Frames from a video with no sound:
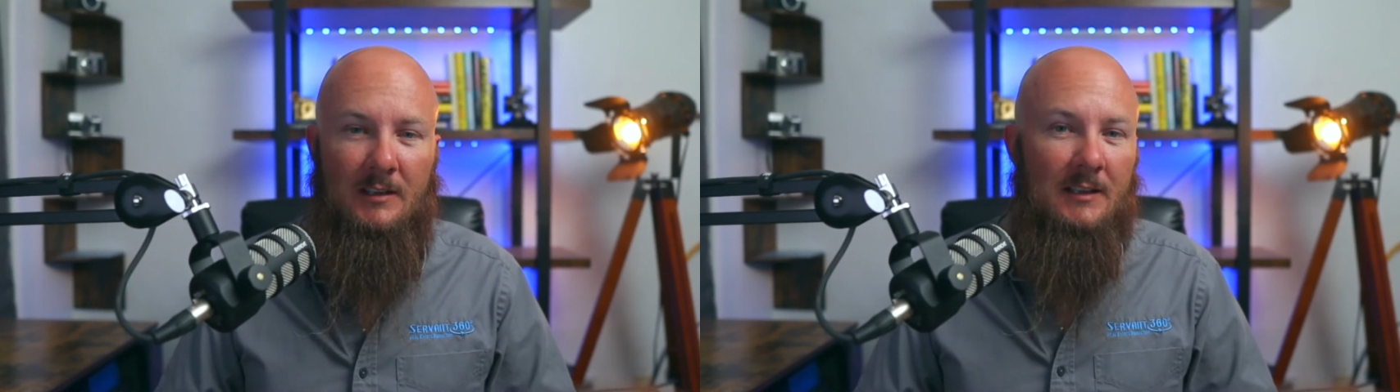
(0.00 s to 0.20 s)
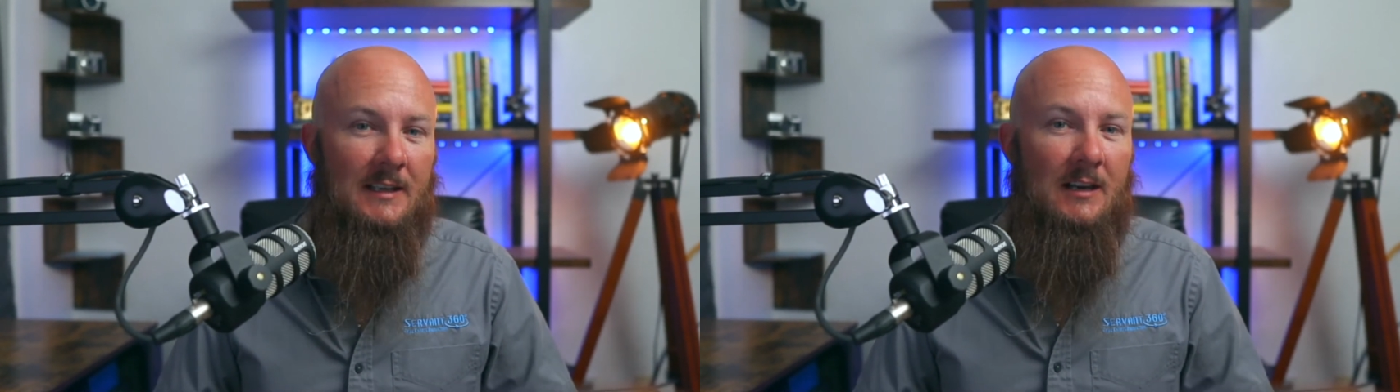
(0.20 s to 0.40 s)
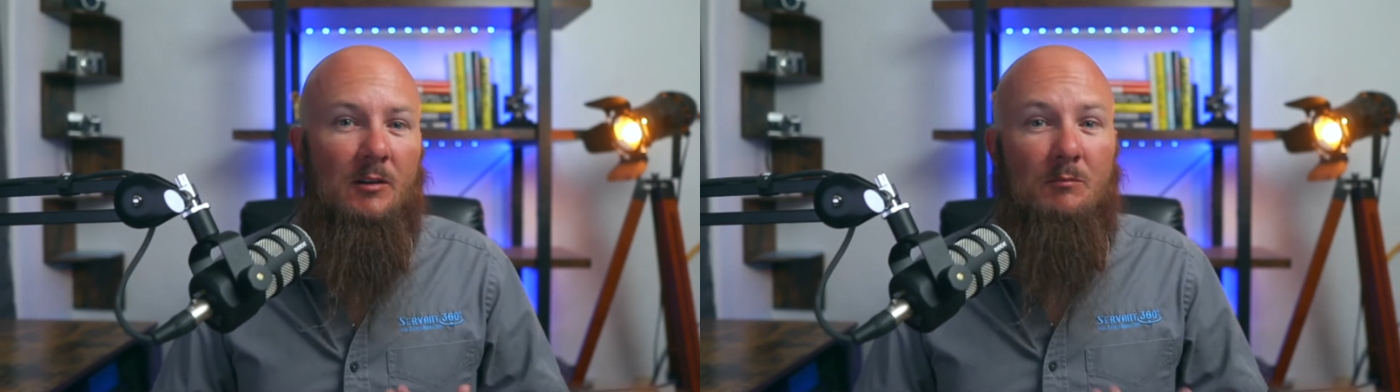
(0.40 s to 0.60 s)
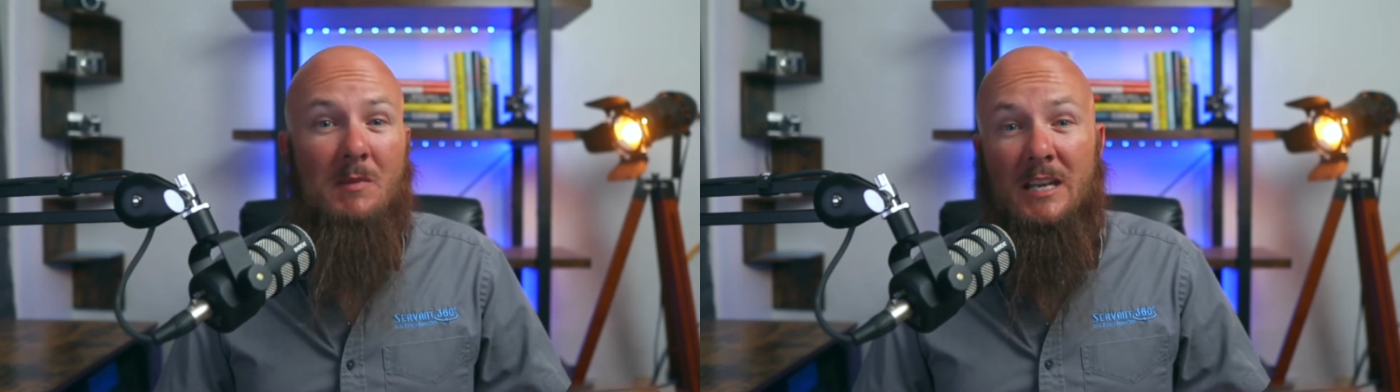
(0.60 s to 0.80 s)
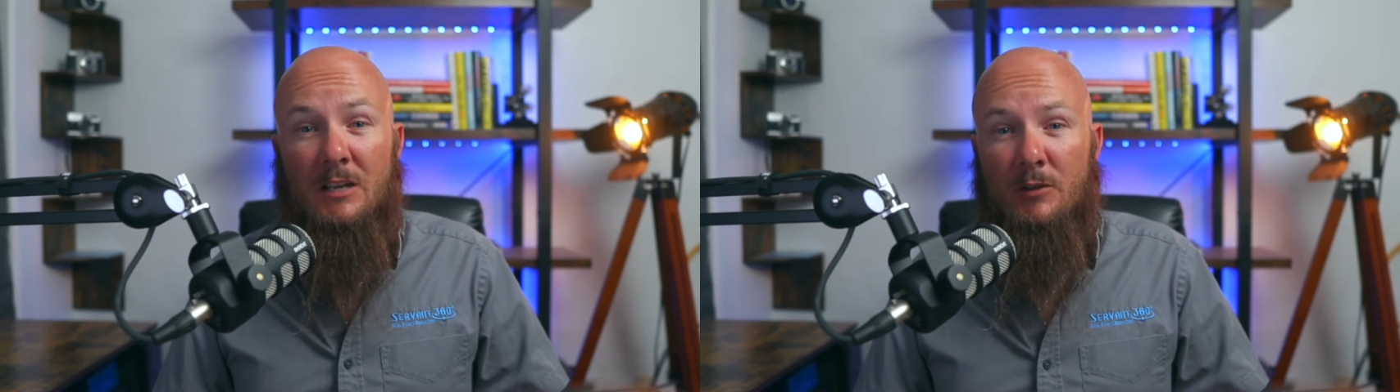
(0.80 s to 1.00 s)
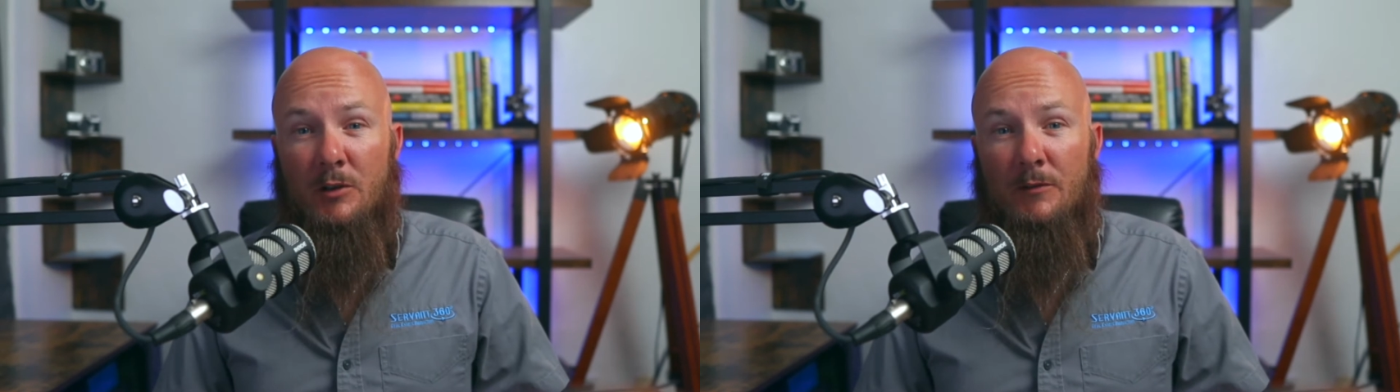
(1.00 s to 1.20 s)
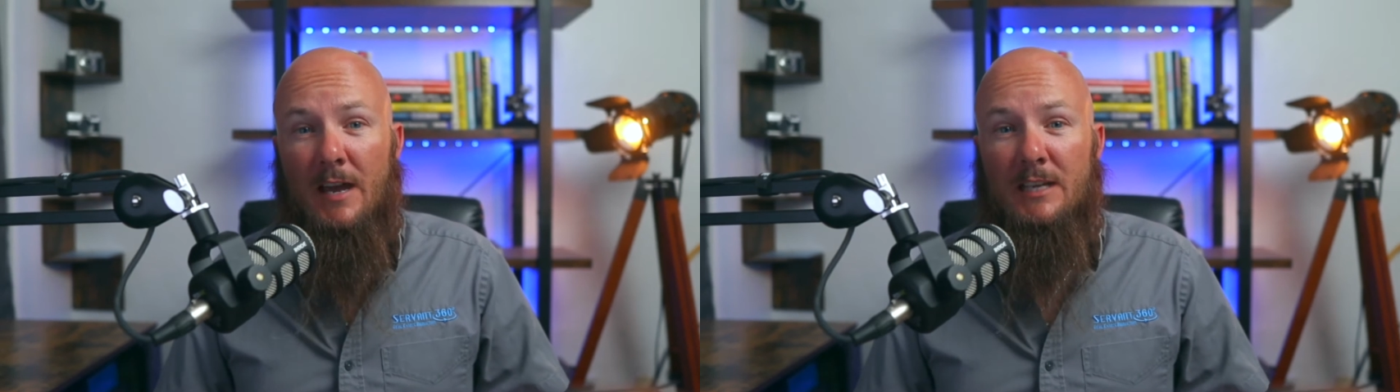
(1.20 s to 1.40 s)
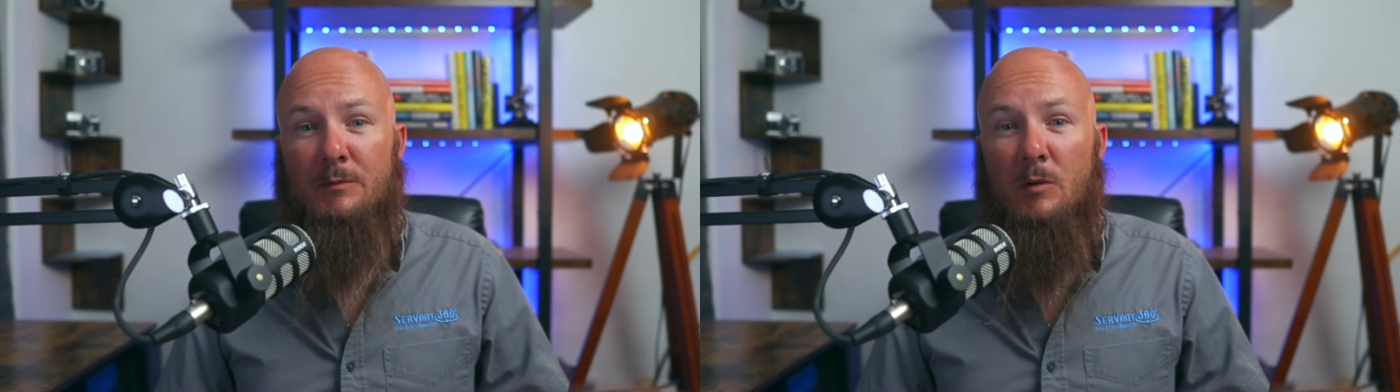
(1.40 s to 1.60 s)
Now, many of you have
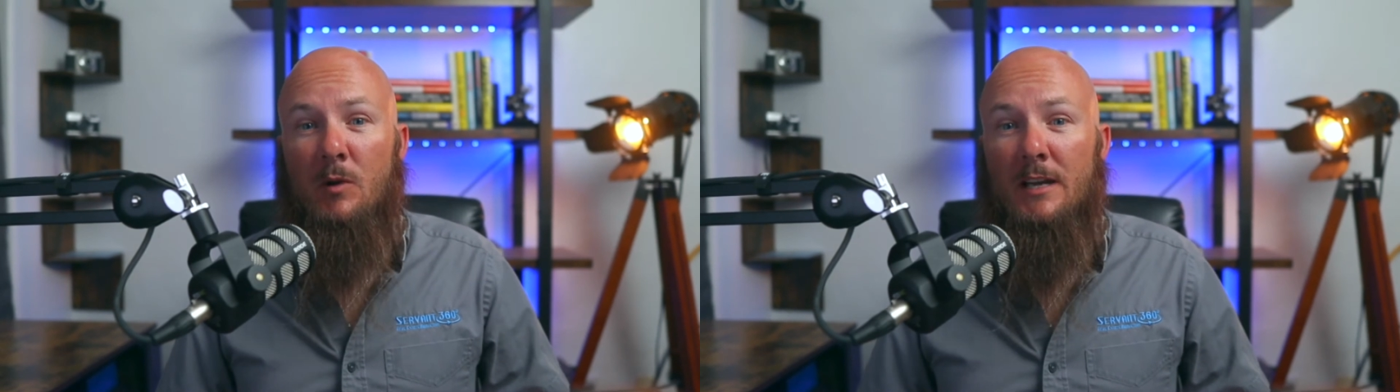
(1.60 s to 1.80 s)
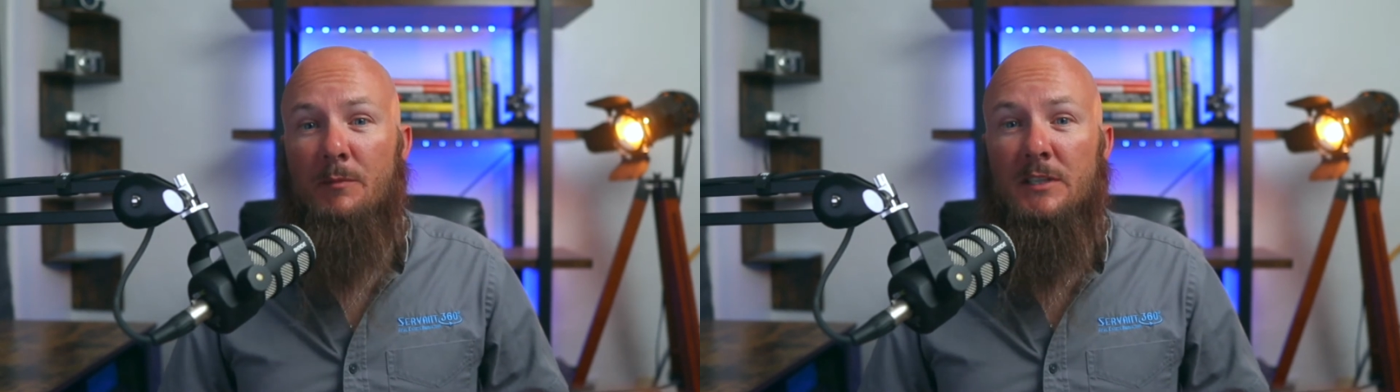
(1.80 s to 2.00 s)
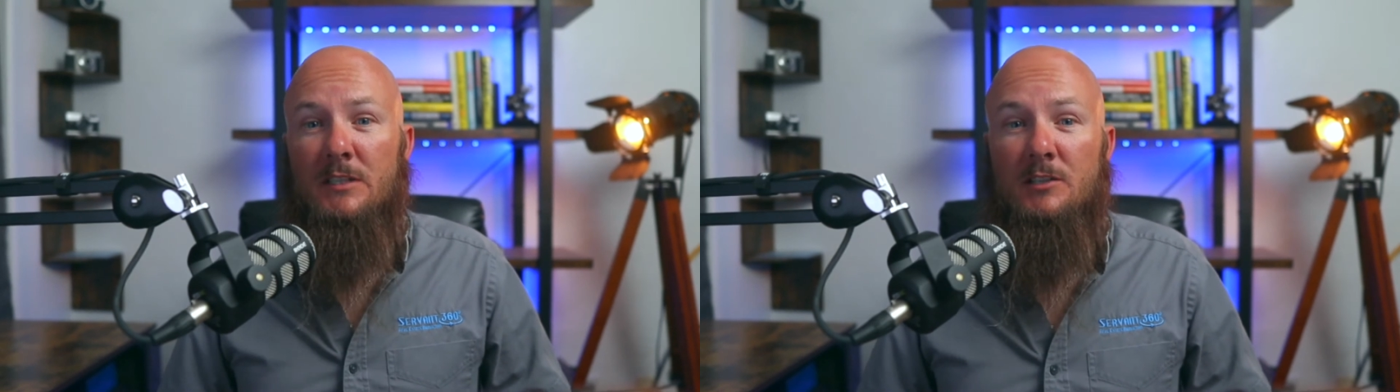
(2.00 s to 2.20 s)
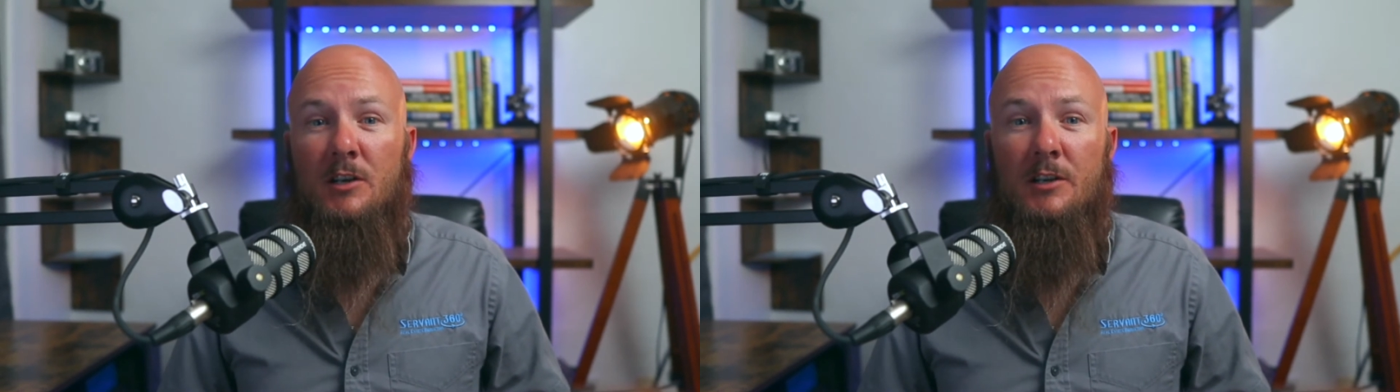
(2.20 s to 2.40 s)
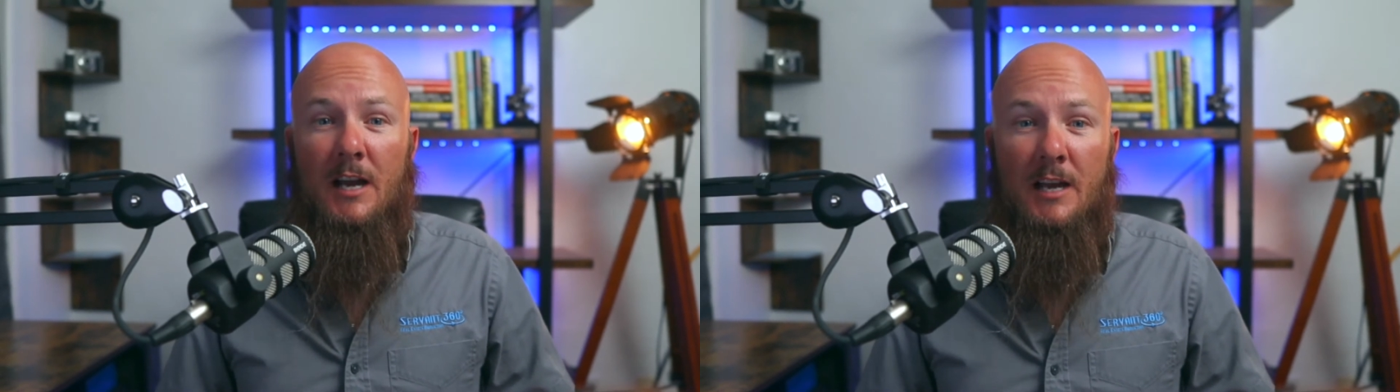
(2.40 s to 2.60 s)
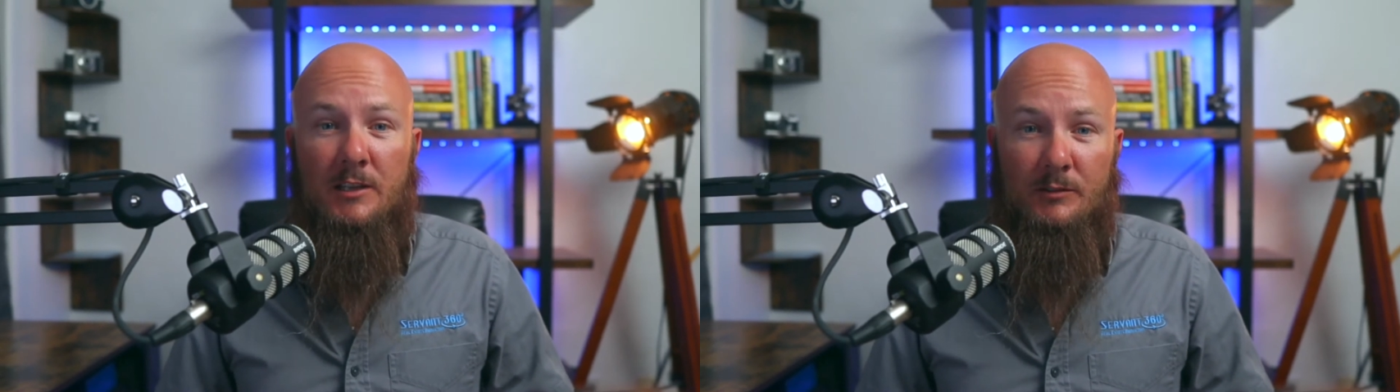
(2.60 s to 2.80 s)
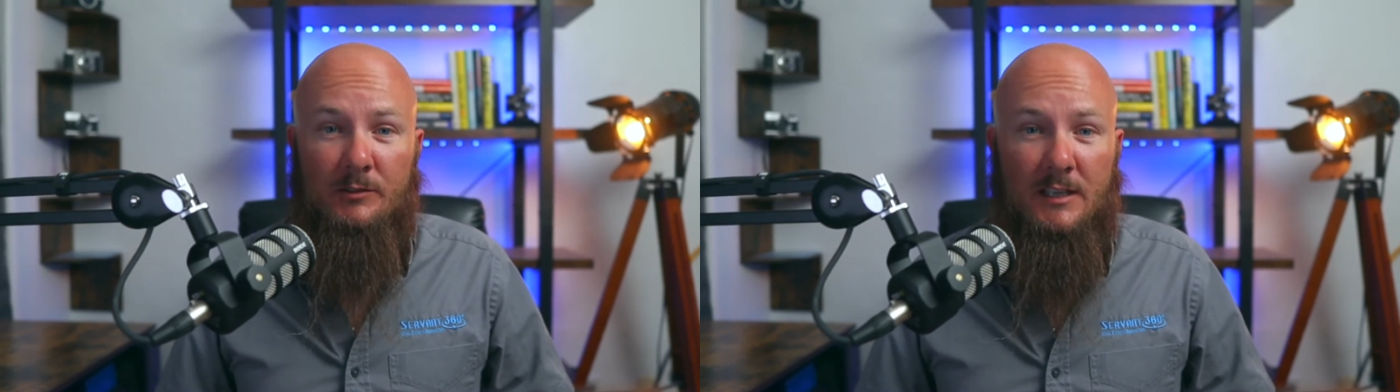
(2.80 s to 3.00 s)
asked me what kind of business card I use,